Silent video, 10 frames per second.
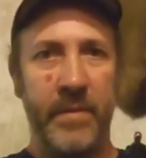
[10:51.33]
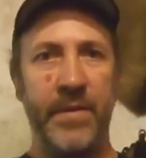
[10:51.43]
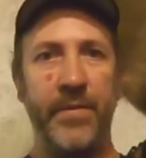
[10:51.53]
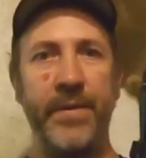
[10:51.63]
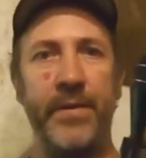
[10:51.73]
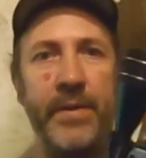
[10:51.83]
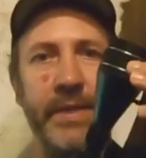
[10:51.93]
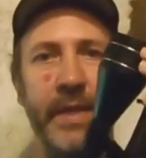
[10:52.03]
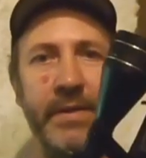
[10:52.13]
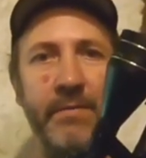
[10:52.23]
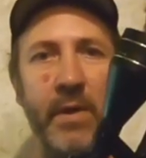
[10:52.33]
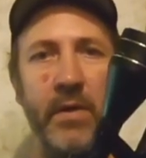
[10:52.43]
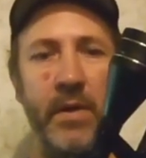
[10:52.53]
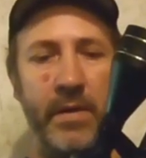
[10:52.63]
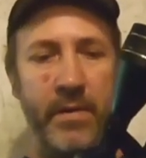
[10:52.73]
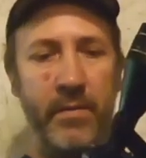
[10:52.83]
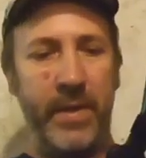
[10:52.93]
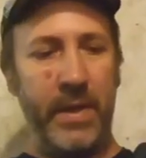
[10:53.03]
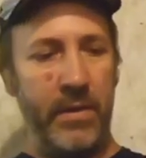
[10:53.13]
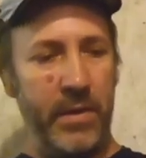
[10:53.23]
The 336 Marlin.
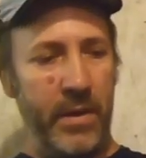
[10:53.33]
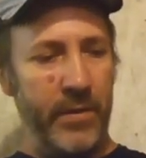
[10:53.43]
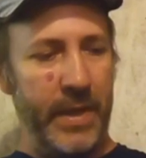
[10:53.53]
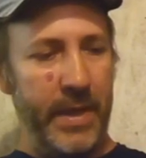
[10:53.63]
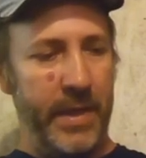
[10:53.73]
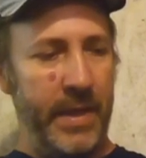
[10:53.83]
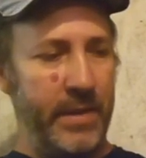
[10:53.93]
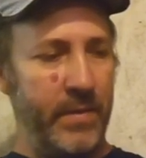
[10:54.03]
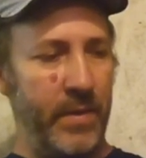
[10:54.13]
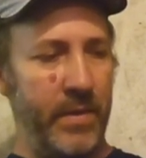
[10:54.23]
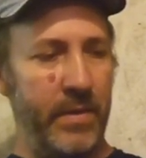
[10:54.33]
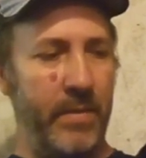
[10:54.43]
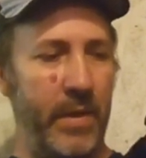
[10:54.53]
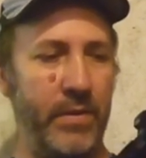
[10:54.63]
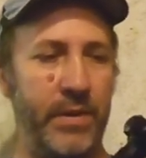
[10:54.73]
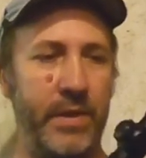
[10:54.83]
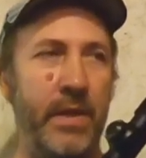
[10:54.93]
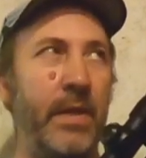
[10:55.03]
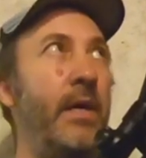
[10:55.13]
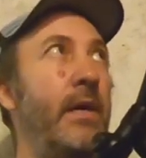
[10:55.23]
We all know that as one of the most
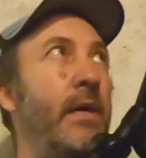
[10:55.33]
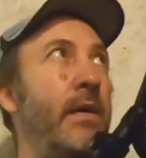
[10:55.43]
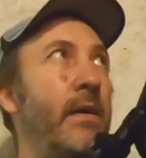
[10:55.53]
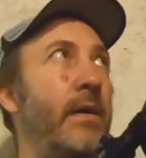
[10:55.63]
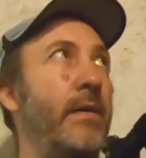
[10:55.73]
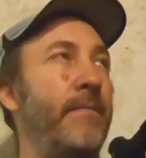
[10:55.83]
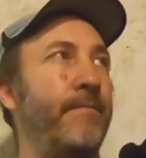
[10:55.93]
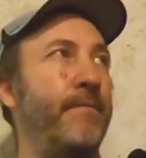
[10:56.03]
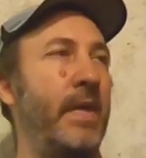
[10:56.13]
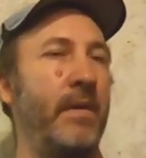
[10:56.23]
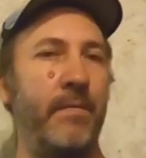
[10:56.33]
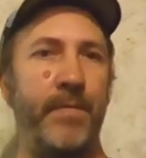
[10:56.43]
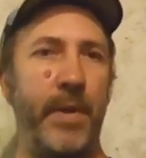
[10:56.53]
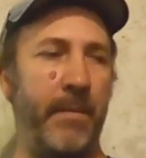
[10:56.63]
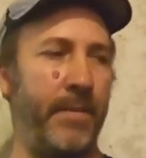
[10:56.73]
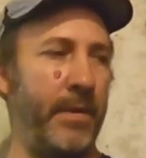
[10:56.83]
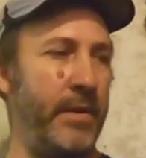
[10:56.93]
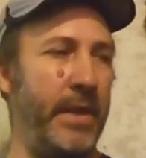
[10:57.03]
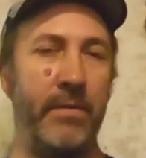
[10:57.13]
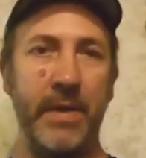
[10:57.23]
popular
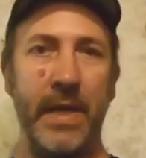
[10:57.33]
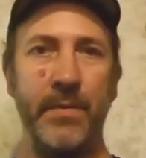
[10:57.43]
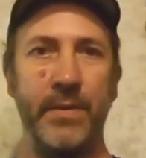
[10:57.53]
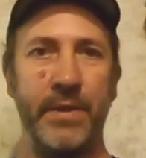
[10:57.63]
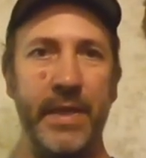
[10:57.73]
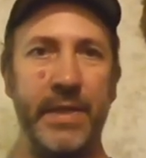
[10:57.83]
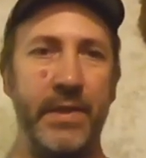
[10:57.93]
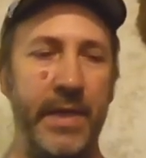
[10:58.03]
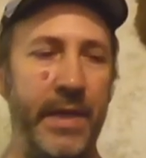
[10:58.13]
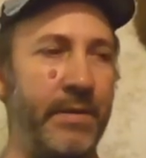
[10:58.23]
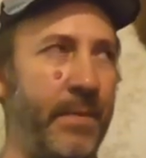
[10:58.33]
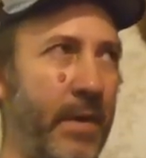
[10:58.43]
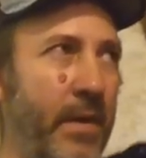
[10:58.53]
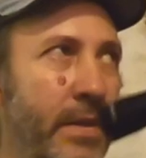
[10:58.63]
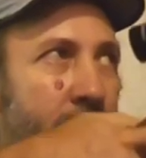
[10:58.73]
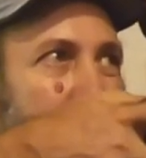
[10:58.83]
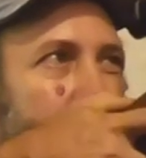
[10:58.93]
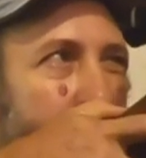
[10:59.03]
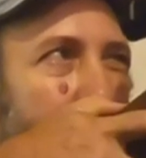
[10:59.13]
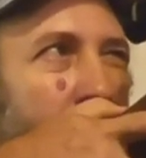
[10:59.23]
deer rifles, at least in these parts.
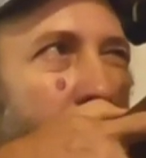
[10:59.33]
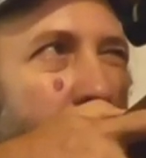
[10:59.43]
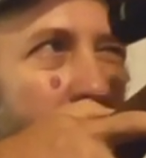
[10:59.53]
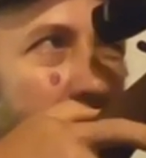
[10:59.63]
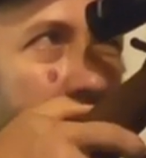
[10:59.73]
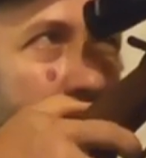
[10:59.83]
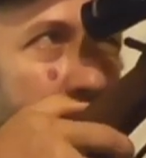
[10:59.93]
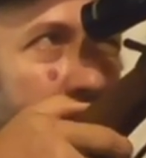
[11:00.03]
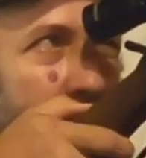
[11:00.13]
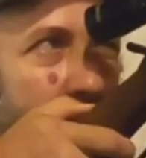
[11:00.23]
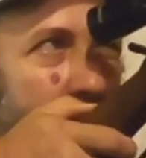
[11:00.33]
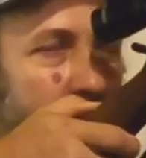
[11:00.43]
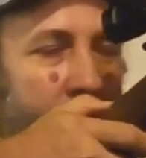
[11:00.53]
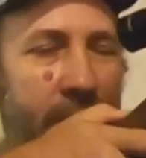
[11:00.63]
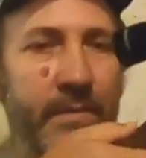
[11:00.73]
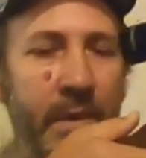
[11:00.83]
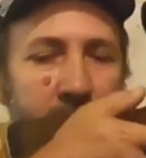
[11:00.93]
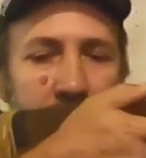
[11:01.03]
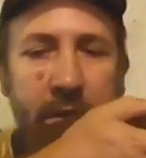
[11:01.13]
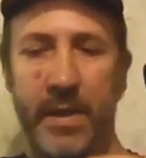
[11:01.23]
Everybody has a 336
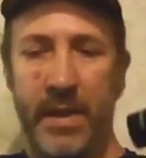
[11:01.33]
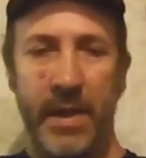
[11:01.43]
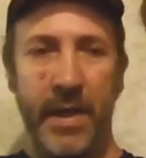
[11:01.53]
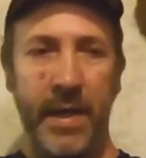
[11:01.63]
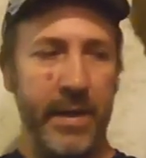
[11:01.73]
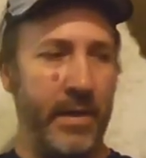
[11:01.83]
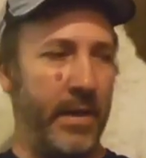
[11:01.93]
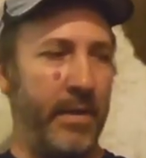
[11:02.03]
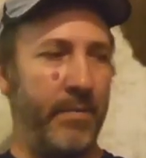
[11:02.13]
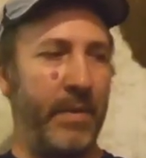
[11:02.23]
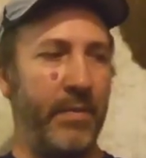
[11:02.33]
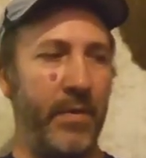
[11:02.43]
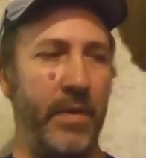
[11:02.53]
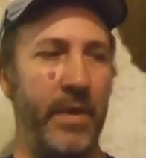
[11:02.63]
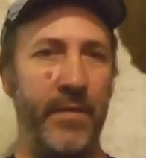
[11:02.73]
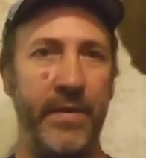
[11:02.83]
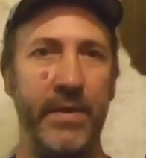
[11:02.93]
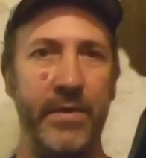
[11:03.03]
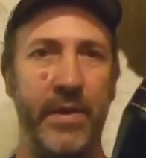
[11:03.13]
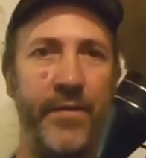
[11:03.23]
Marlin, and a lot of people have
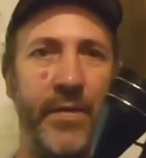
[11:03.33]
killed their